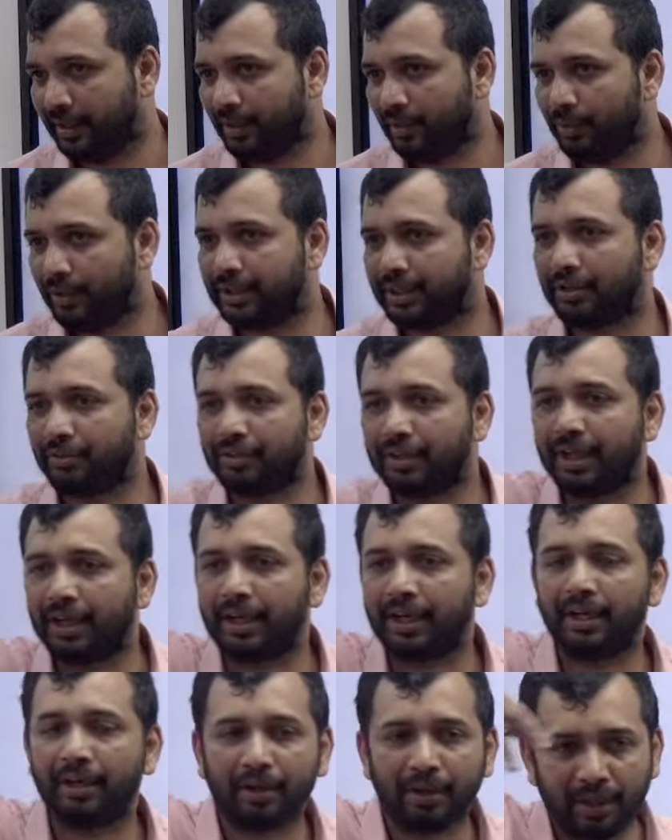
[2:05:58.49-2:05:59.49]
Which of
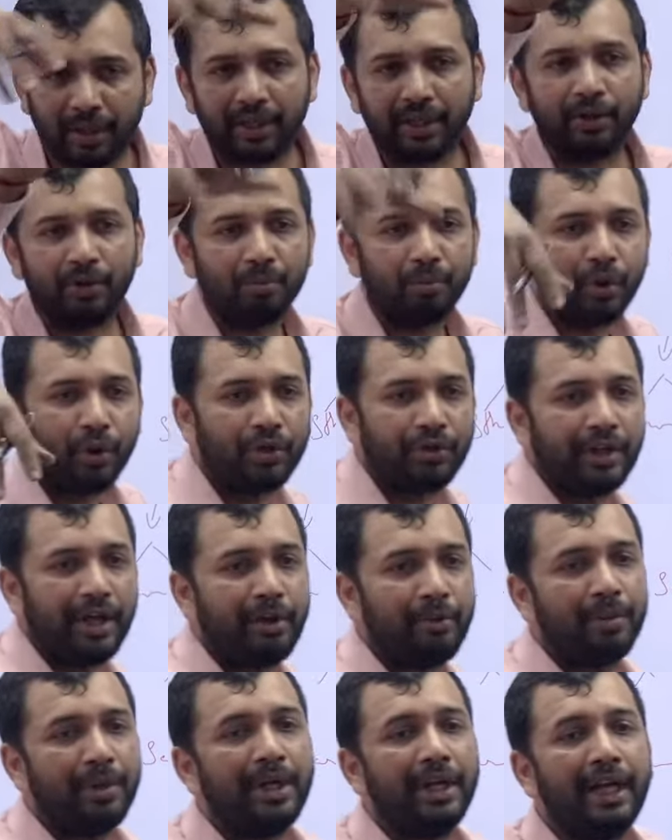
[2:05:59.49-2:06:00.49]
the, you know, books
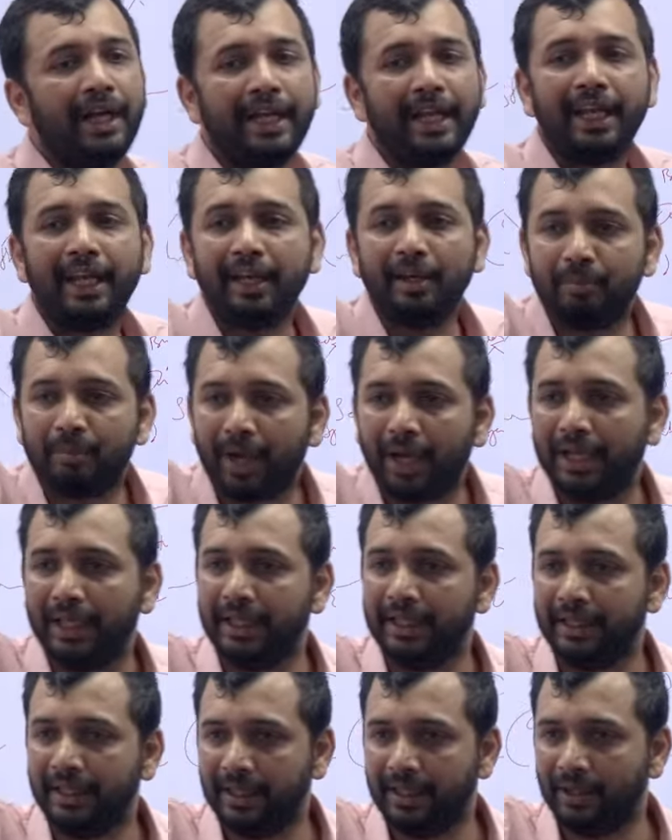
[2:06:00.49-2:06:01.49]
have been written in Pali?
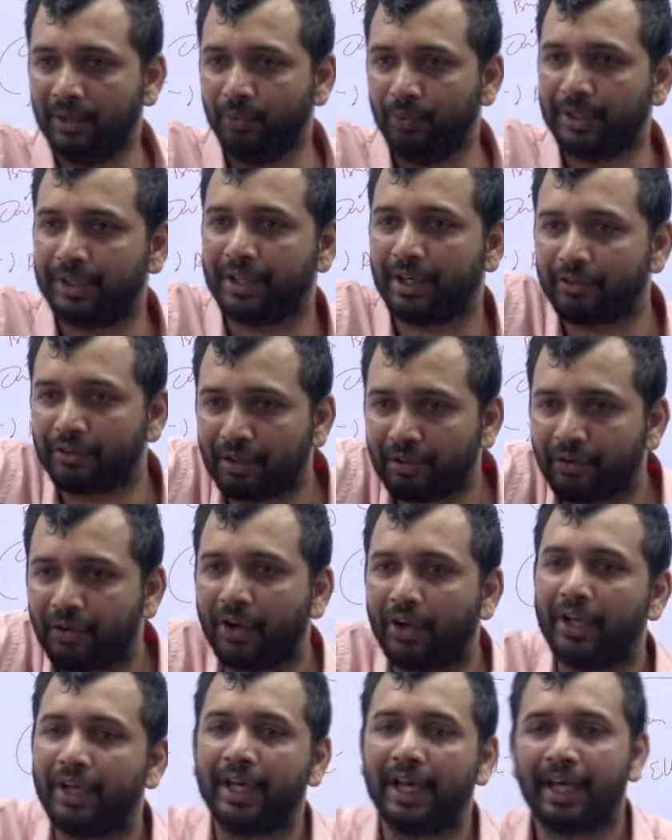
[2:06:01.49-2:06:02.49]
Which of the
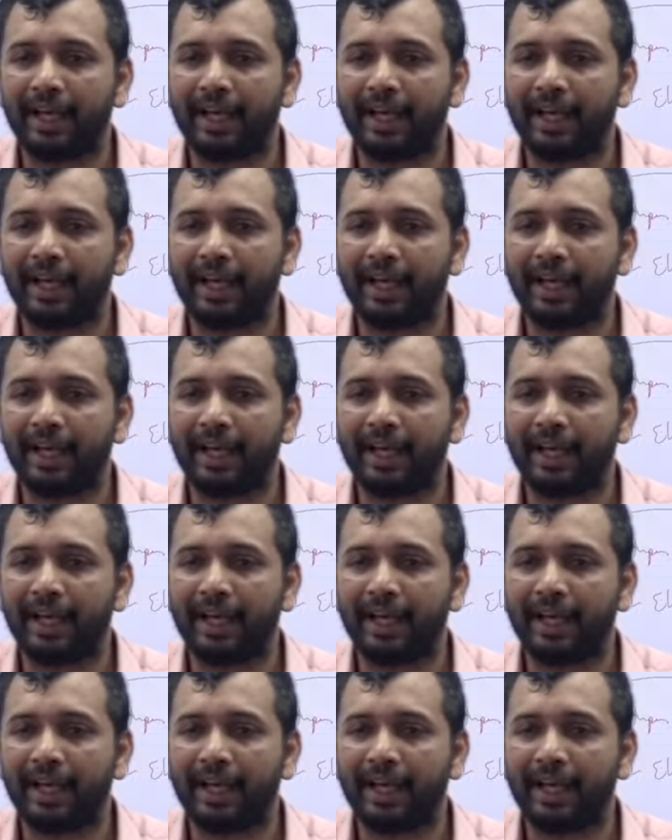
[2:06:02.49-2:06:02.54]
following